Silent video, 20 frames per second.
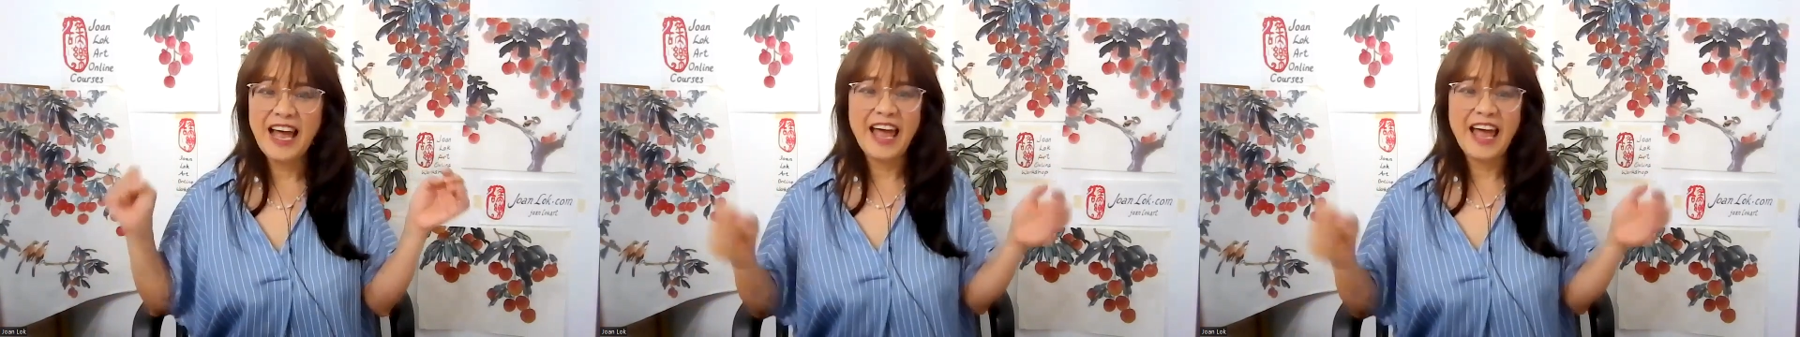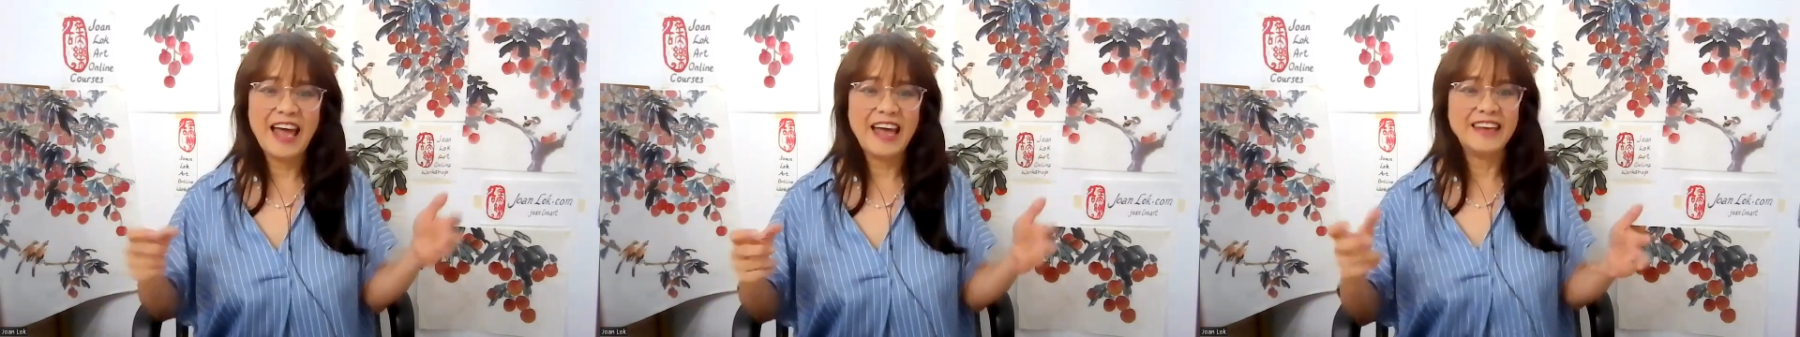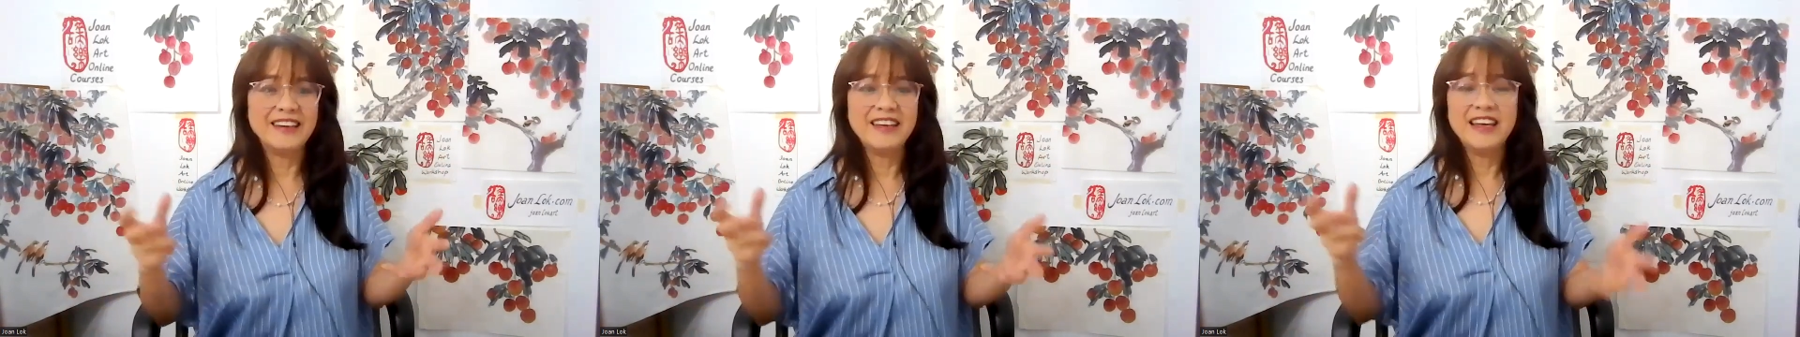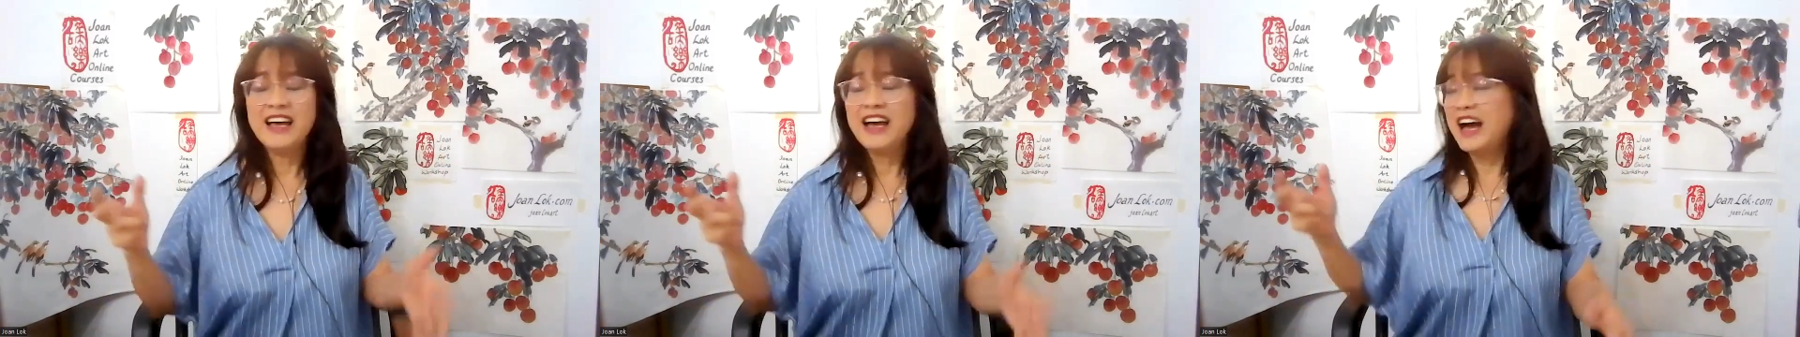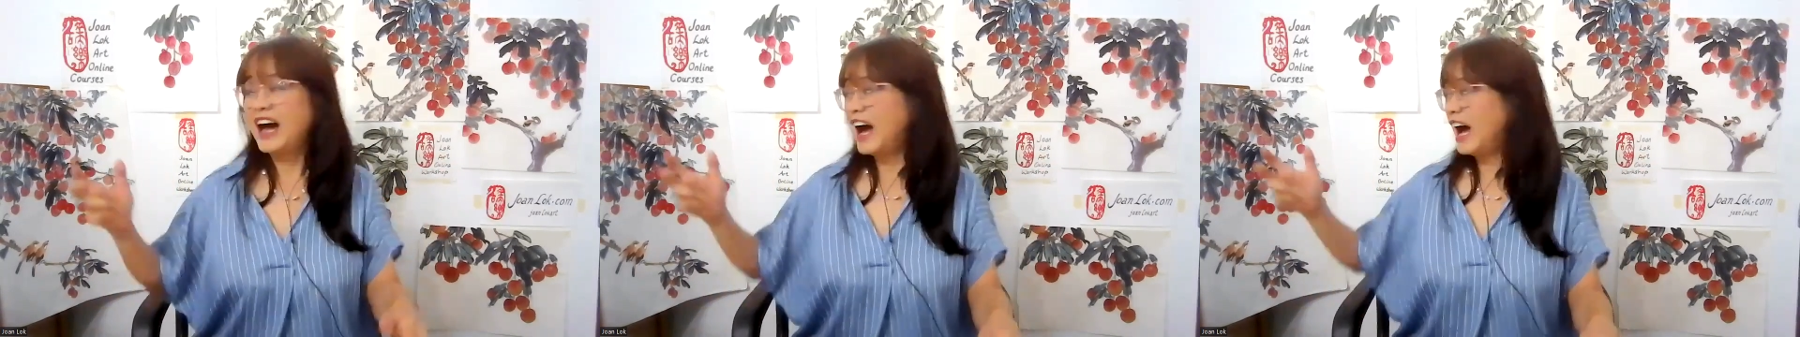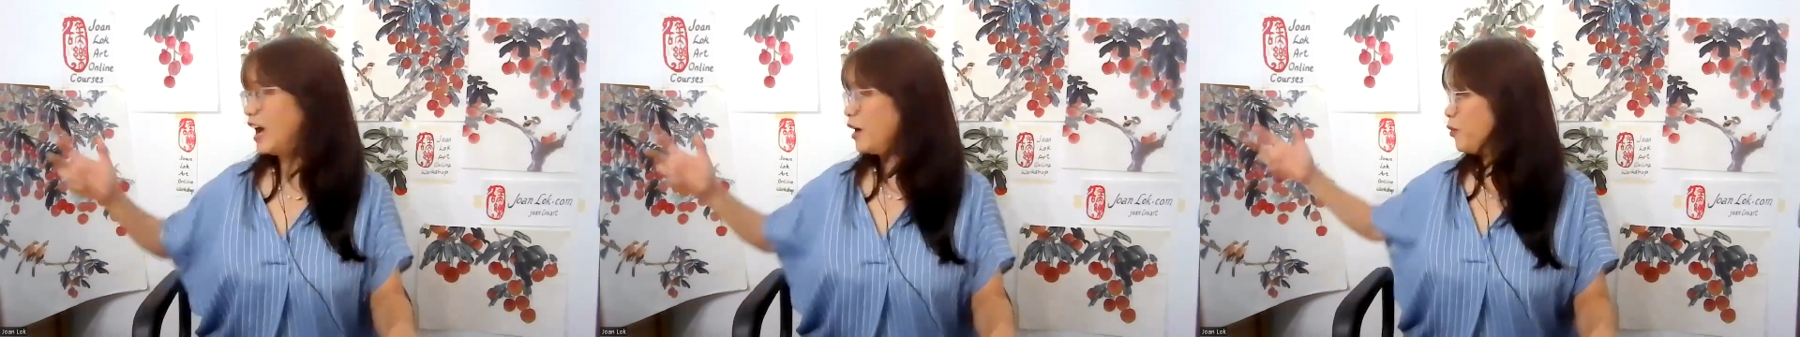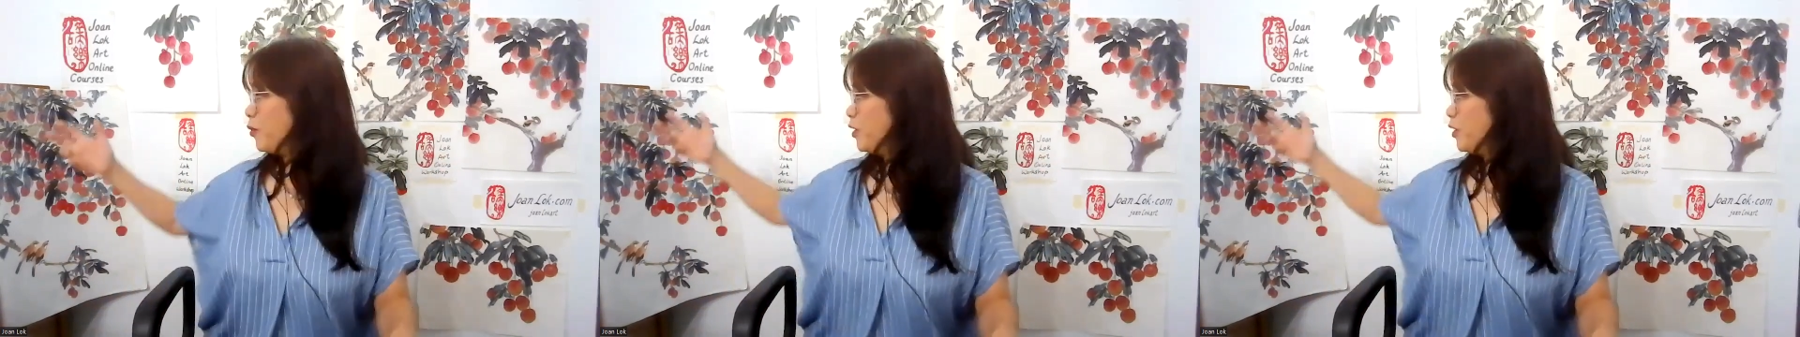and
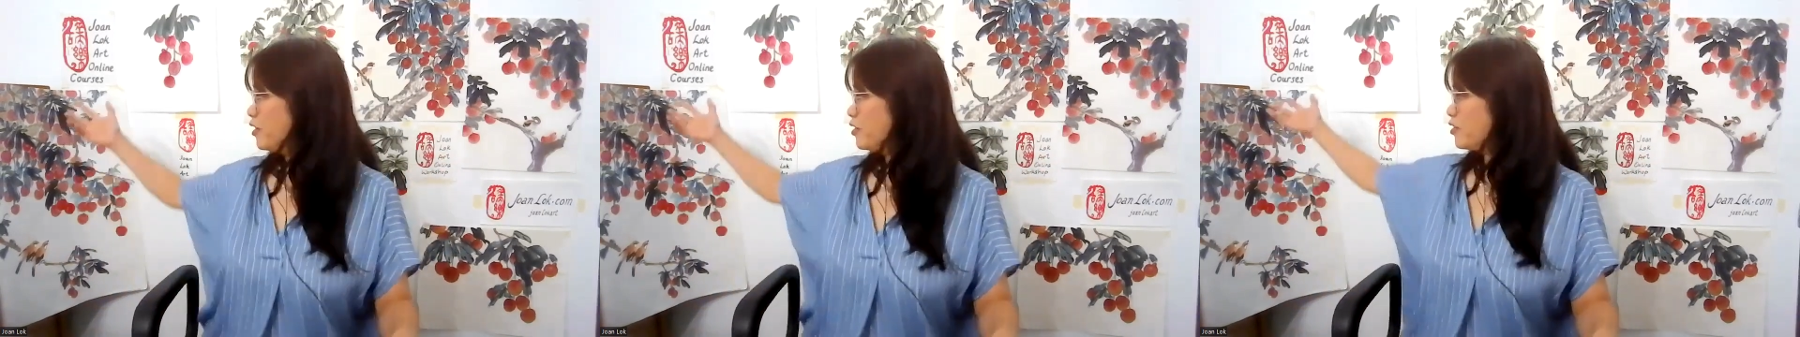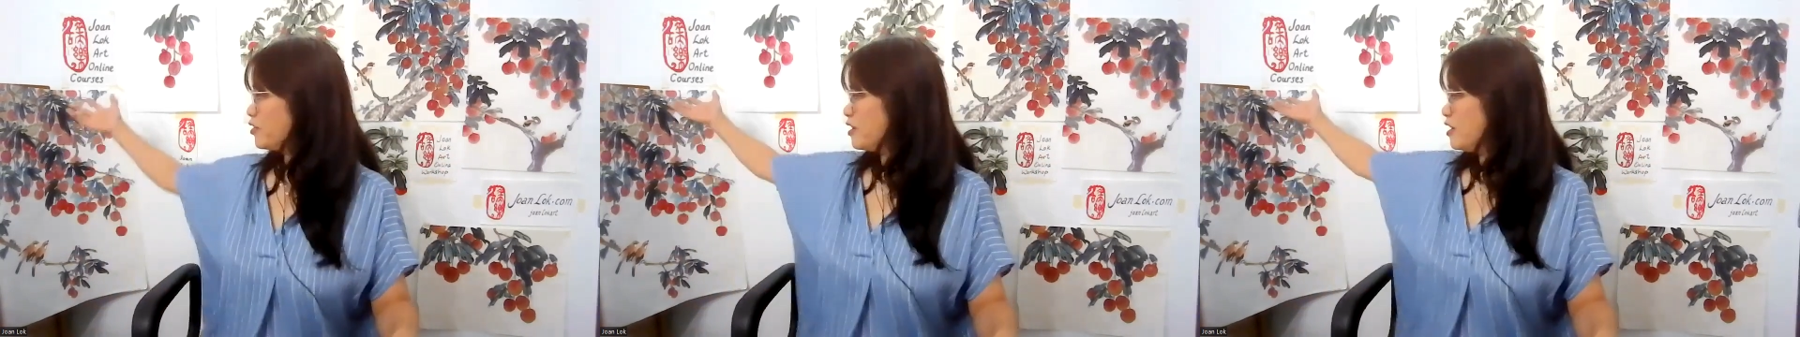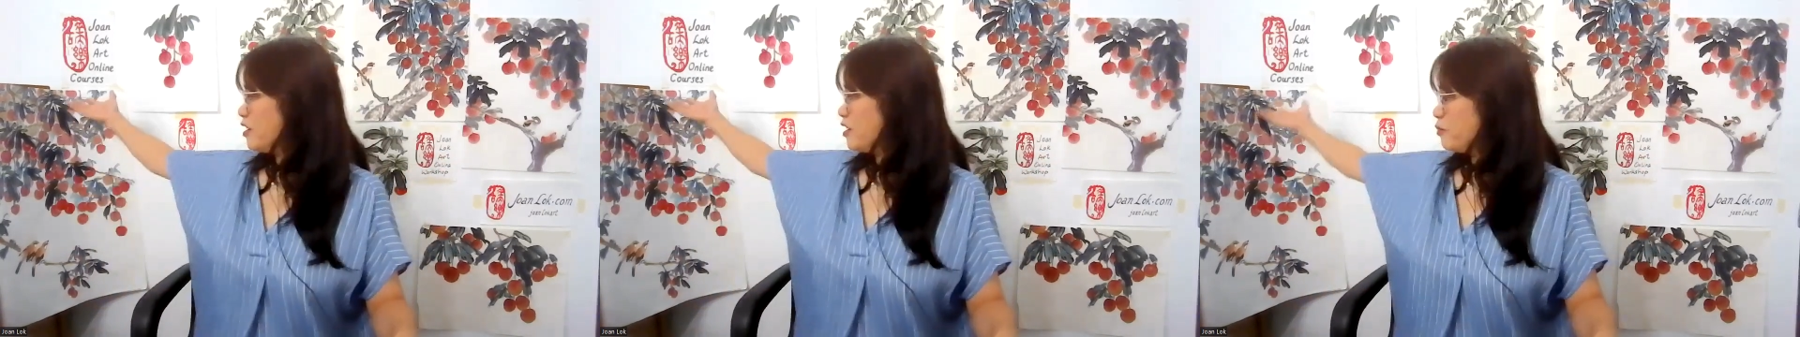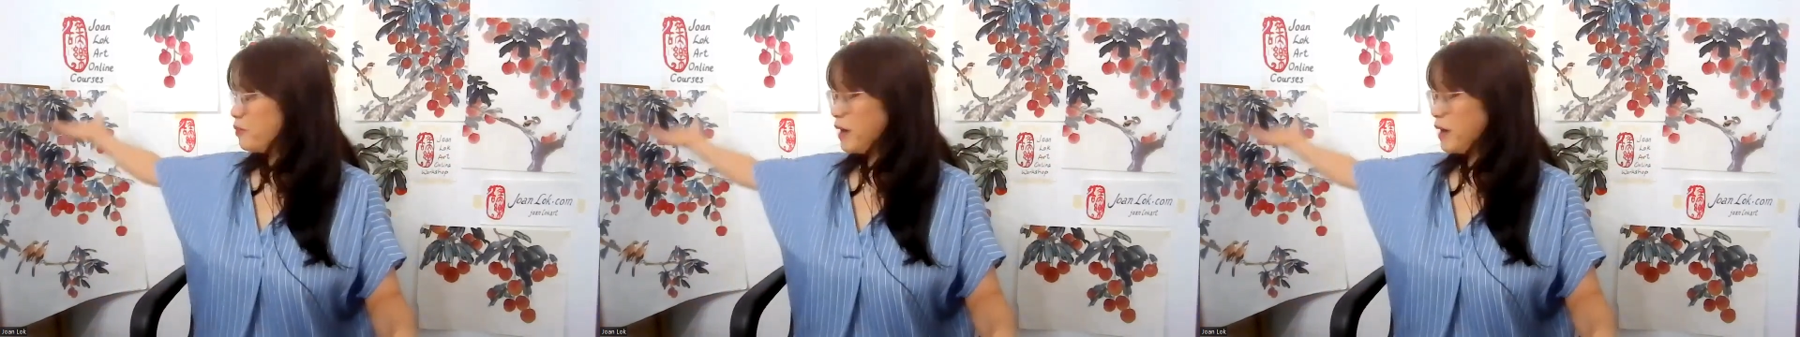I wish